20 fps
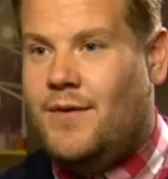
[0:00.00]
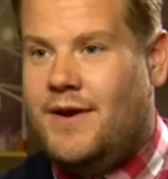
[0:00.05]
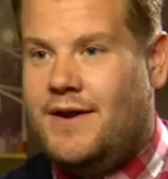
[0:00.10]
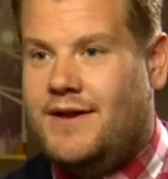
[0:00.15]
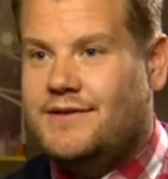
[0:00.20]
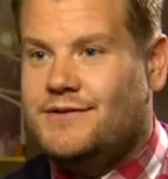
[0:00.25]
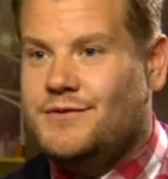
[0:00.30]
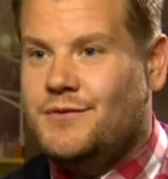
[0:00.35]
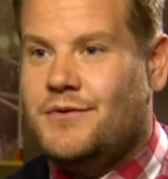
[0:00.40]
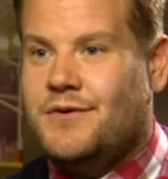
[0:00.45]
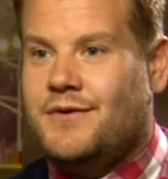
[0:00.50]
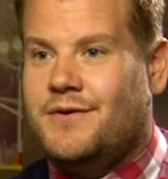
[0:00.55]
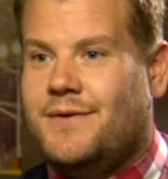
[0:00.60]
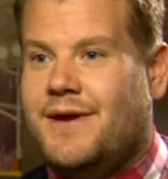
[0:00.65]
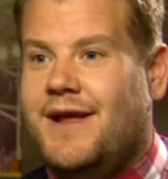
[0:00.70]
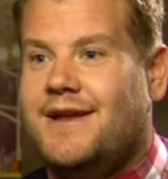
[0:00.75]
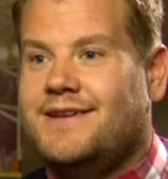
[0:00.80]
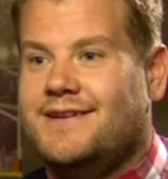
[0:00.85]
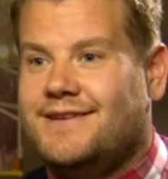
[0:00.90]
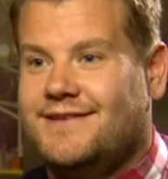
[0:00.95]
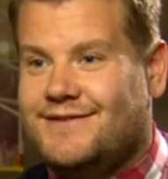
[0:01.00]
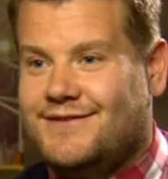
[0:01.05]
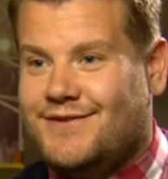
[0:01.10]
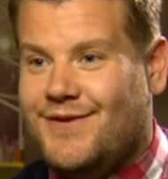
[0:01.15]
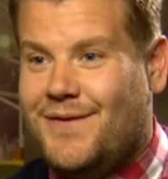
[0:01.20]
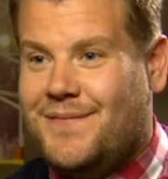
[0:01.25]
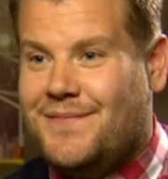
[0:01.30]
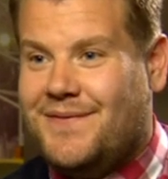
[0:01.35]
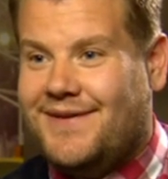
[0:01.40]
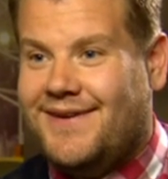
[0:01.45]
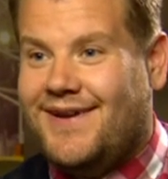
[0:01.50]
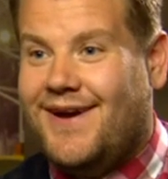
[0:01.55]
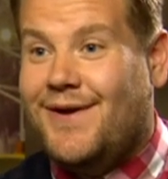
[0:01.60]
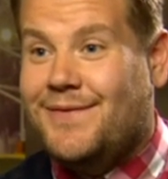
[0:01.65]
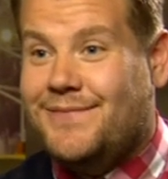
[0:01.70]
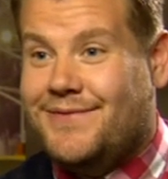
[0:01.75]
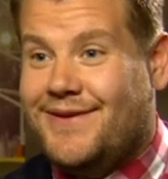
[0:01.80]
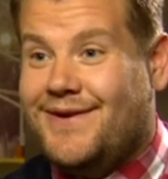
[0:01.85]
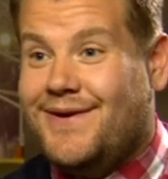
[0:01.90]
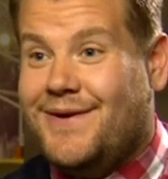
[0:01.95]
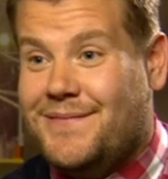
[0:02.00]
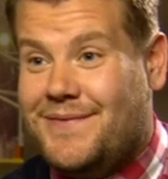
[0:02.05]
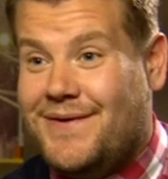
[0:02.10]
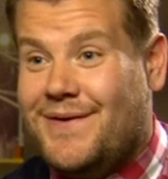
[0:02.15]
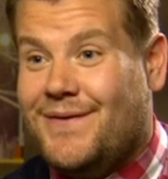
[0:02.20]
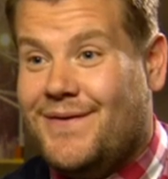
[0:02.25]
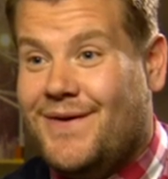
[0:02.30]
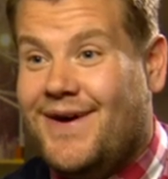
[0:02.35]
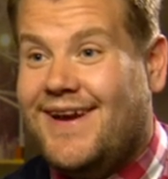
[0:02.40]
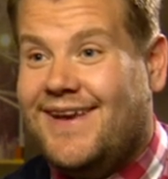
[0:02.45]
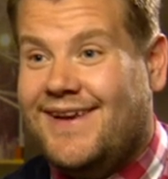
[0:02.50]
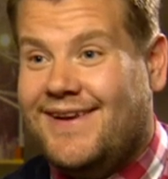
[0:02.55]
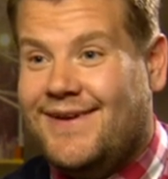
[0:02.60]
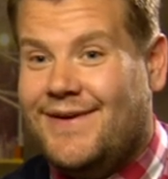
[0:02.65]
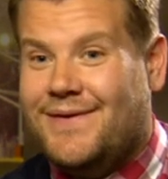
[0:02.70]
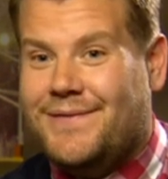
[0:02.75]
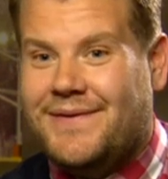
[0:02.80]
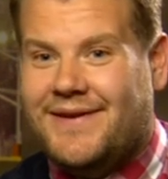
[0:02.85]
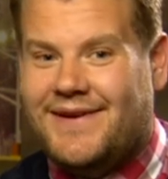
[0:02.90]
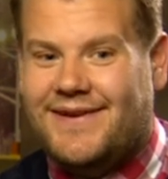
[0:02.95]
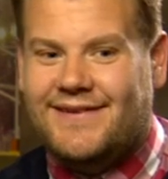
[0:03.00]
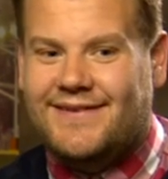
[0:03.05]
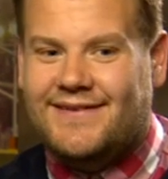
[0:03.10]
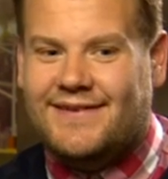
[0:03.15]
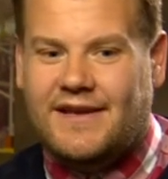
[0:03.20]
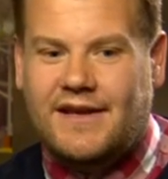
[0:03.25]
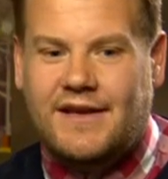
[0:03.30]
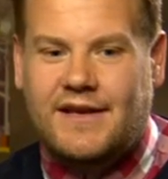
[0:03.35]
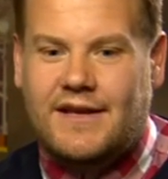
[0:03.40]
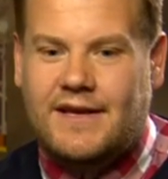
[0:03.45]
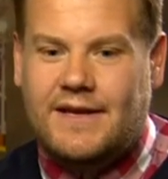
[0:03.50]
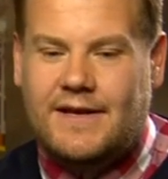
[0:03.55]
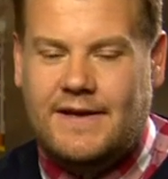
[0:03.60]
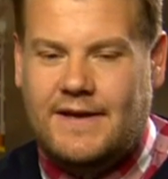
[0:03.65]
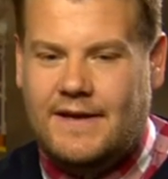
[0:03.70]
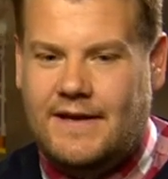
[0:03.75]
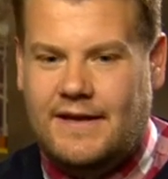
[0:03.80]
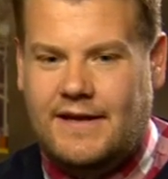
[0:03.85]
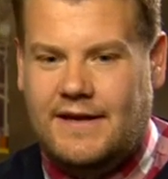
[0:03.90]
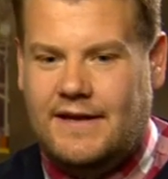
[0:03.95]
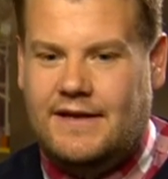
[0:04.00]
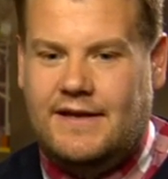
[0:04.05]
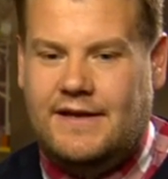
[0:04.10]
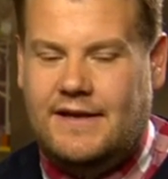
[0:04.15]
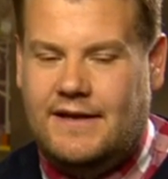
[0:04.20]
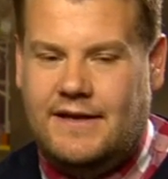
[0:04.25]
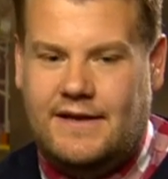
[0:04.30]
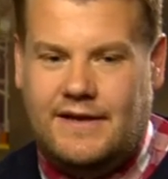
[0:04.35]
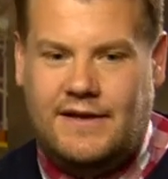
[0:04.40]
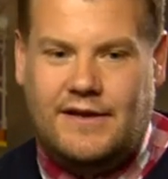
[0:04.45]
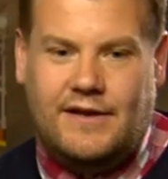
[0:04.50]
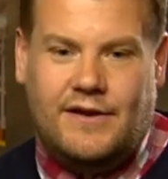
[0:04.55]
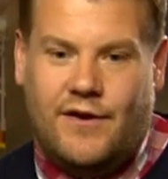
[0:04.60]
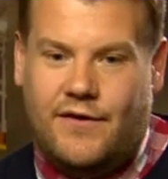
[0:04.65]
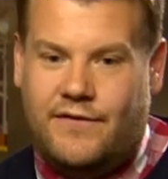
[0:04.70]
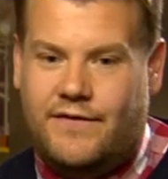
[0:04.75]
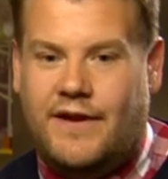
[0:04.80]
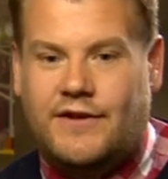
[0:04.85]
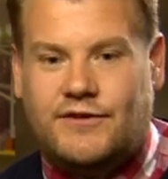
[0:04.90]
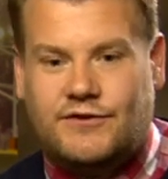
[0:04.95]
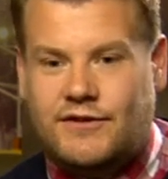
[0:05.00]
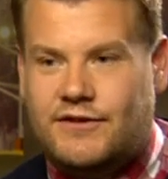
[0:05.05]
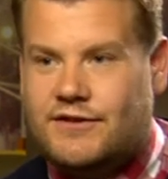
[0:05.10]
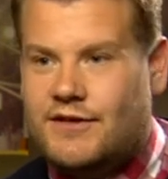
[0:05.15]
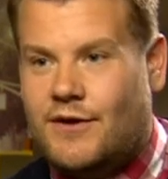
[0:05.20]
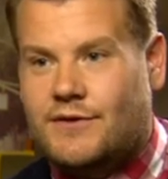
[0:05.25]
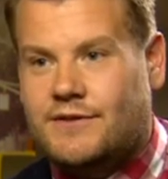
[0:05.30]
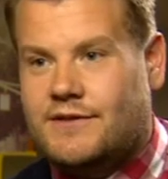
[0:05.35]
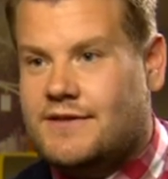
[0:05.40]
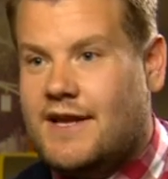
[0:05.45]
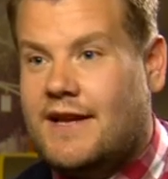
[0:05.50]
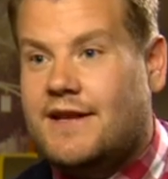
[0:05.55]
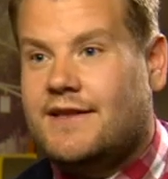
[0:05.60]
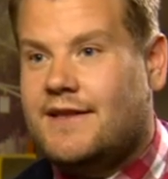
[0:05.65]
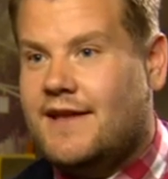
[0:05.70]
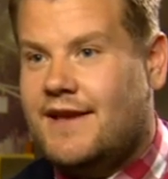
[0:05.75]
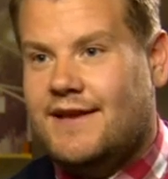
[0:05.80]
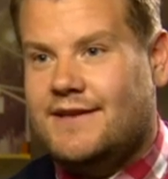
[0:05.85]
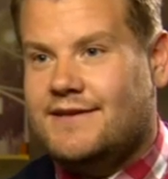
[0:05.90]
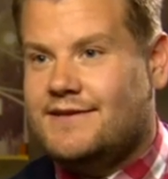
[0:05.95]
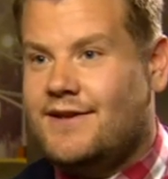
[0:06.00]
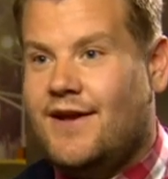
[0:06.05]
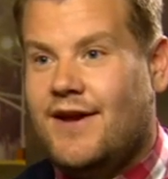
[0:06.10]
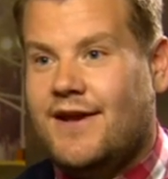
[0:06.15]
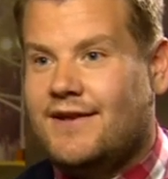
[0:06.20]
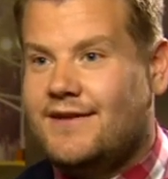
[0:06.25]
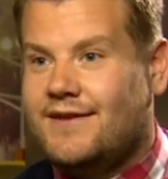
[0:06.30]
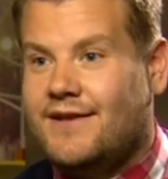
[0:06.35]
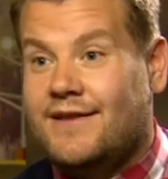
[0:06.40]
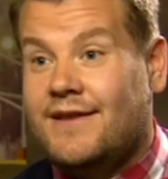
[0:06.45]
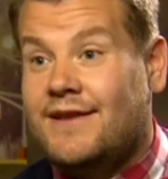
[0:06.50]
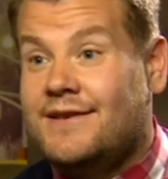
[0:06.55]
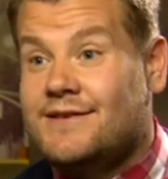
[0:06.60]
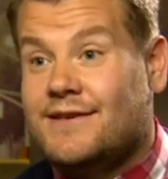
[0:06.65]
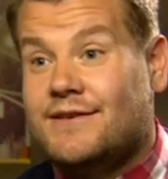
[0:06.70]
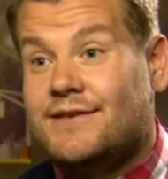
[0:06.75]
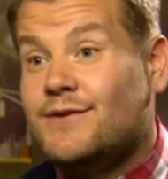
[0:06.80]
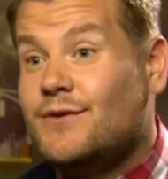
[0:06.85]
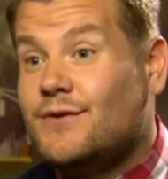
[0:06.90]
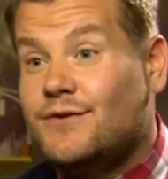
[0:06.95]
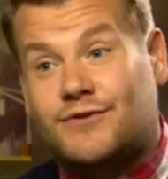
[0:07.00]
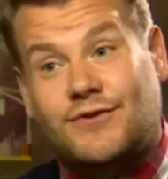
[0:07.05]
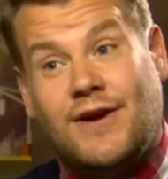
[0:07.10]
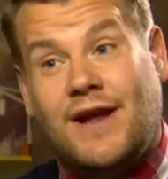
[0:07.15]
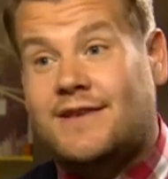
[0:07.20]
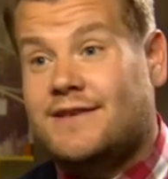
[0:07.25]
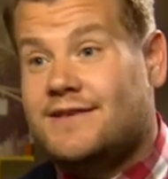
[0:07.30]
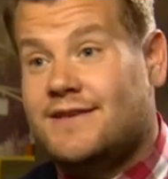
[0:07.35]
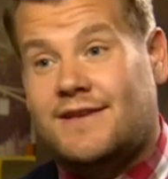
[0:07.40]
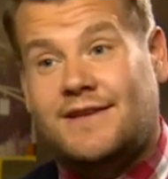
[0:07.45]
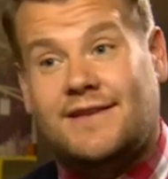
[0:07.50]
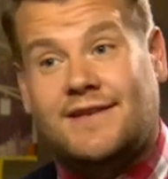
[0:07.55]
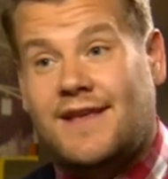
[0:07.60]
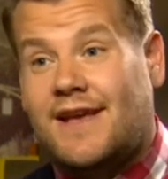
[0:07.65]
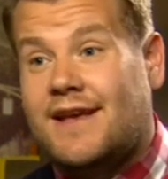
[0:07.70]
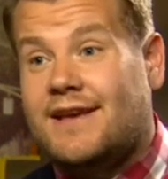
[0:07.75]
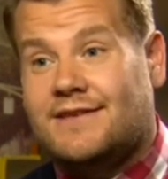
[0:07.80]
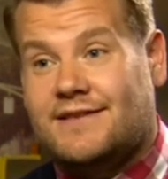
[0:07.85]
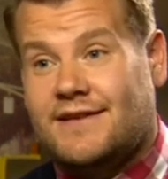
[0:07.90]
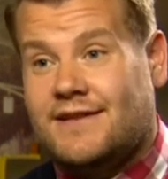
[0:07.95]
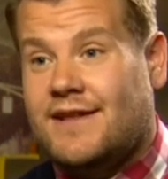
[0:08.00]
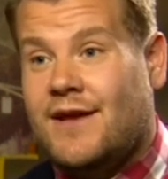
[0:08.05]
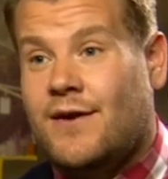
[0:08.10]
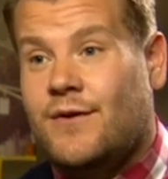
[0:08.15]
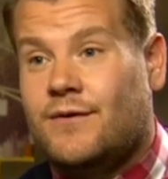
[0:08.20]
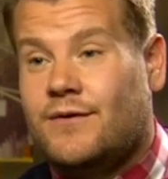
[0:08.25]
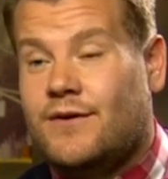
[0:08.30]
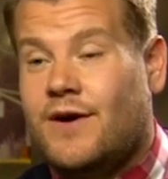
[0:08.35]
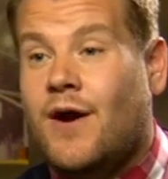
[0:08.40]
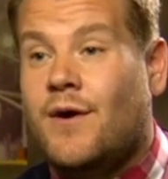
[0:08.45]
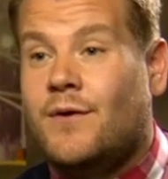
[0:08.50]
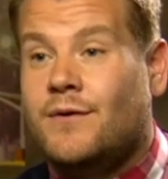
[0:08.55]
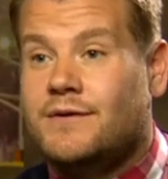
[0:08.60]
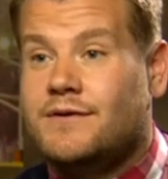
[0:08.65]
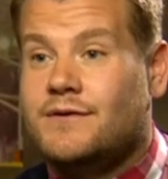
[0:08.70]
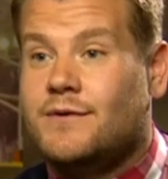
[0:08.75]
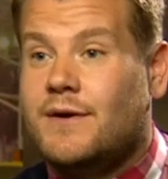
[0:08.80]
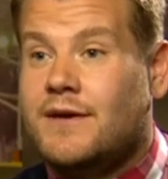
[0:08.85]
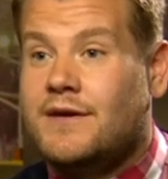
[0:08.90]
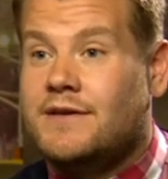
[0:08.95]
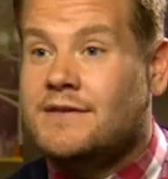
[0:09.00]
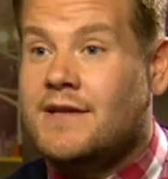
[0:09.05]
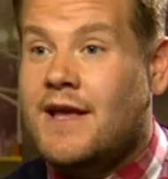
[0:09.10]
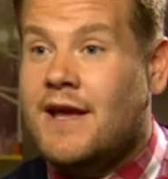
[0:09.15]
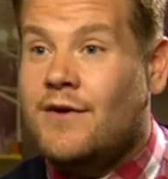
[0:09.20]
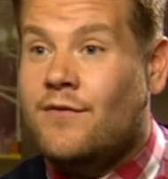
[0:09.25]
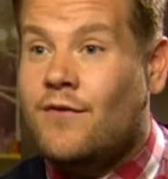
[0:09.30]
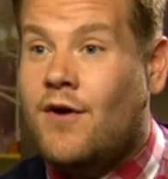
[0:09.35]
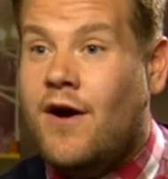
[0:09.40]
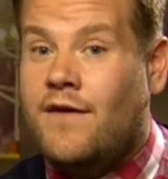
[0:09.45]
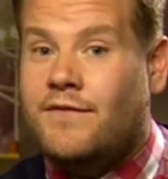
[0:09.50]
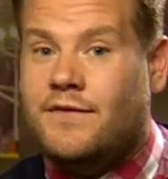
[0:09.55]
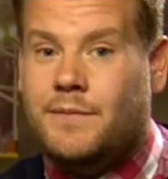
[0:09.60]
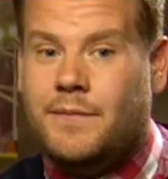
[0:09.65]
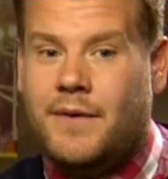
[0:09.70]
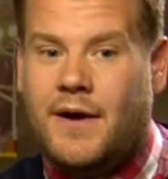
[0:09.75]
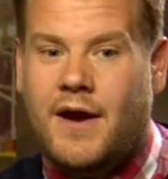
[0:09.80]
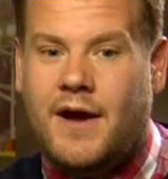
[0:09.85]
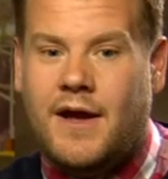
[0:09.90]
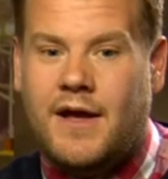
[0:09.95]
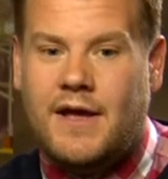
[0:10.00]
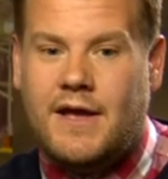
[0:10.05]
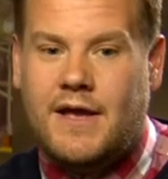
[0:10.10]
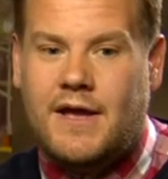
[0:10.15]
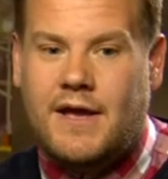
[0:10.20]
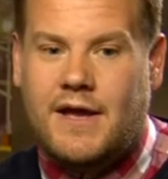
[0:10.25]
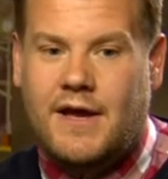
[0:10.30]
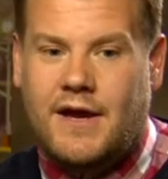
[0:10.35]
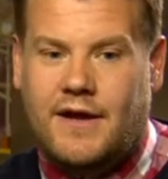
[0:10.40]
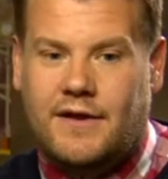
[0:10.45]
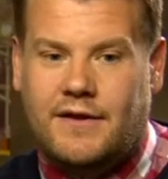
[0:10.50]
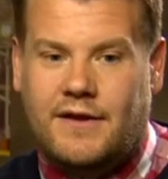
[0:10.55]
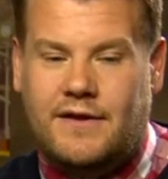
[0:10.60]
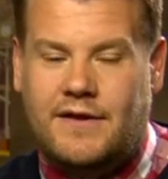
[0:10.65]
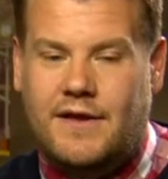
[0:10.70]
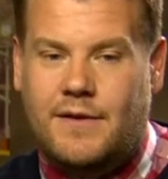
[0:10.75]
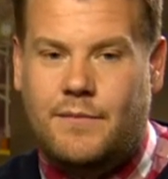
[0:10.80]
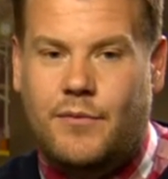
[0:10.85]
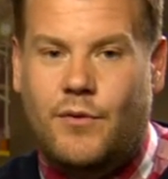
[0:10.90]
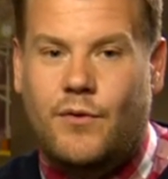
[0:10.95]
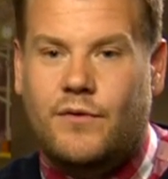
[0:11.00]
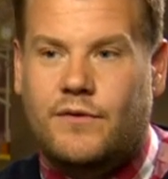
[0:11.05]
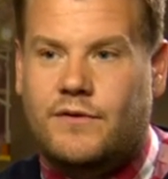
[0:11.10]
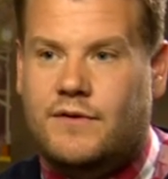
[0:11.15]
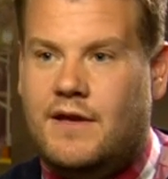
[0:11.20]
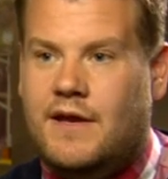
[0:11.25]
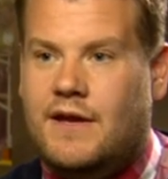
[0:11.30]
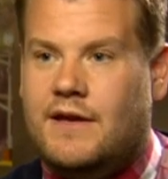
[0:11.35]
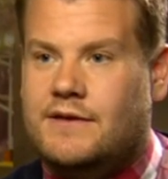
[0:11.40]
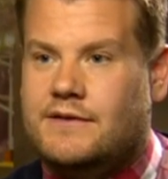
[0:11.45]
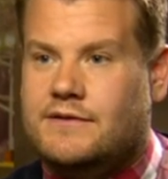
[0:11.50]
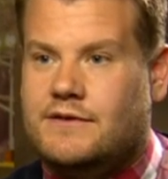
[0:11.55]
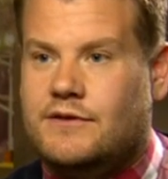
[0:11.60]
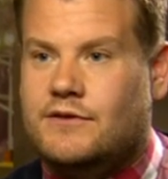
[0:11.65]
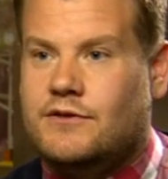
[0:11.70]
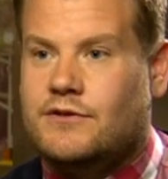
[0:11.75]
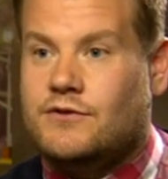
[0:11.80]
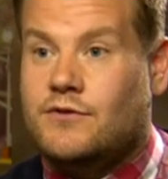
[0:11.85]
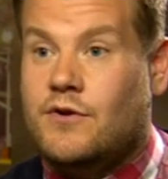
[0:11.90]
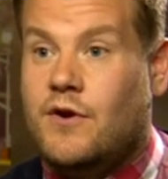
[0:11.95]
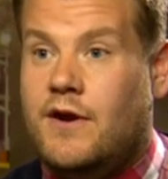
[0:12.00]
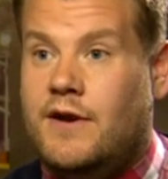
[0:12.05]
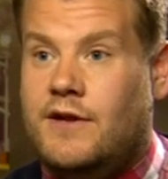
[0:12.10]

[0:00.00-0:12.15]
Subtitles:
when it's all going to end and stop, and hope that I'll be all right, you know, because, you know, if history shows us anything, it's like these are sort of transient things and they'll go as quick as they arrived. But I think the important thing is to just try